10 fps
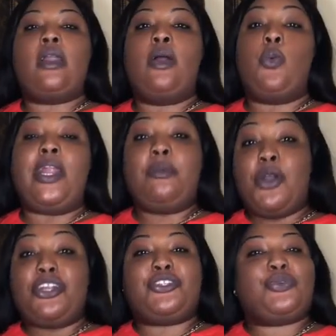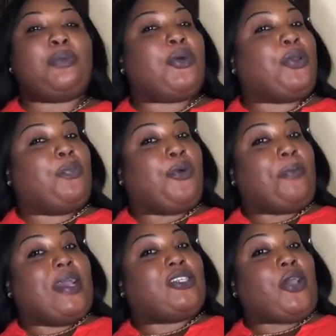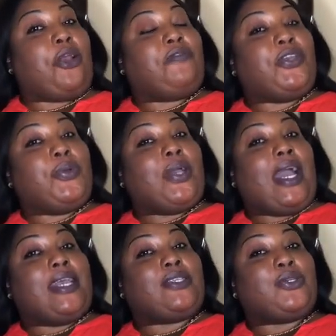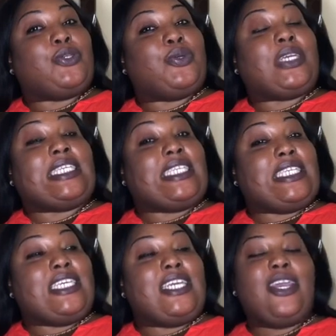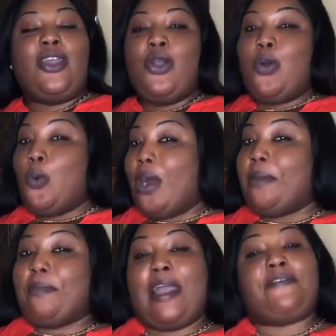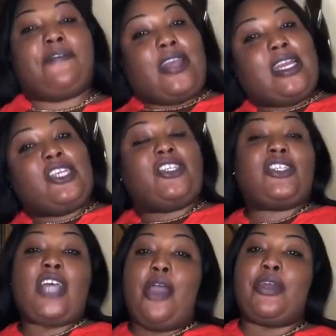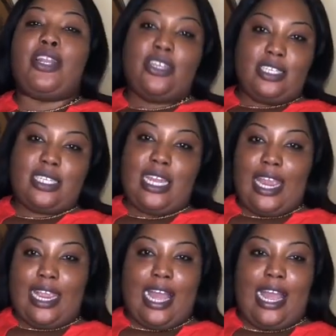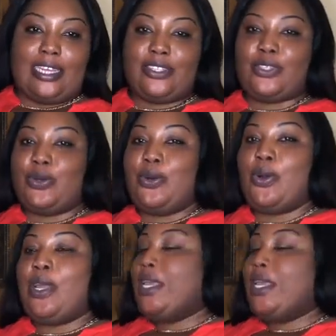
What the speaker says: gonna do, I'm gonna pour my sorrel for you guys so you can see what my finished sorrel looks like, guys. So